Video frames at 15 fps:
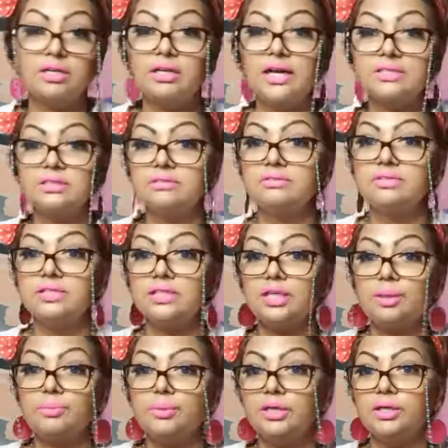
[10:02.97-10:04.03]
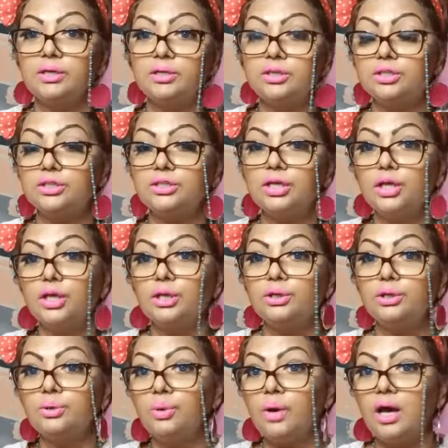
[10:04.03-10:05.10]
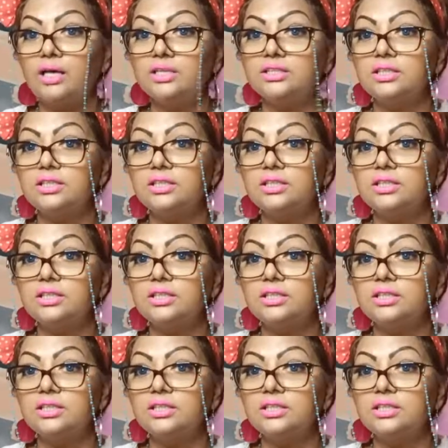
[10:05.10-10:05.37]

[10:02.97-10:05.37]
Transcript: activity because you are